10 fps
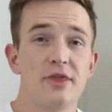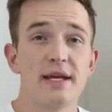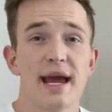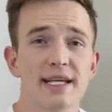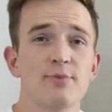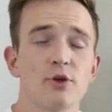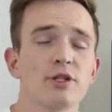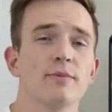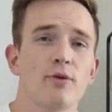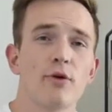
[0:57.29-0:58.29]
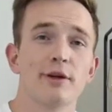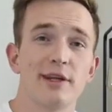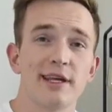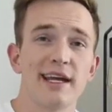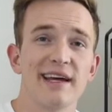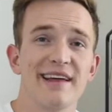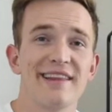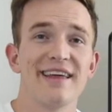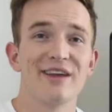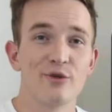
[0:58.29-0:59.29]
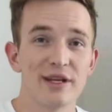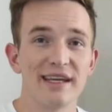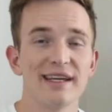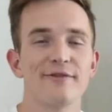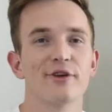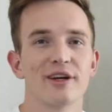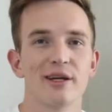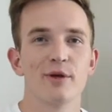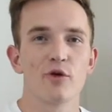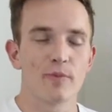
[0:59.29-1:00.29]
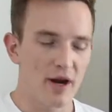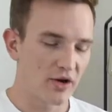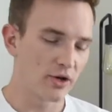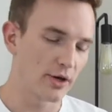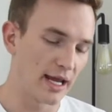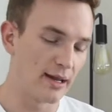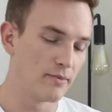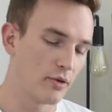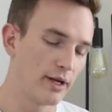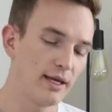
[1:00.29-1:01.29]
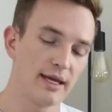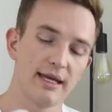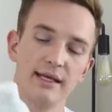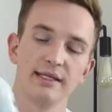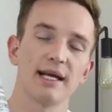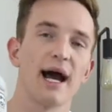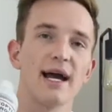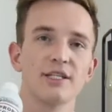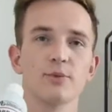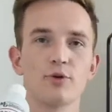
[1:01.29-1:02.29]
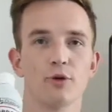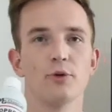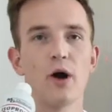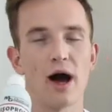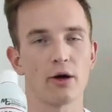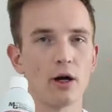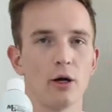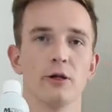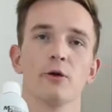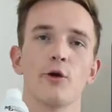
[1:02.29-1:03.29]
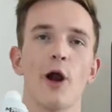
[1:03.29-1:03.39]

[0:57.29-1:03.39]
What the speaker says: The next most important thing that you need if you're going to be repairing your Game Boy is isopropyl alcohol, or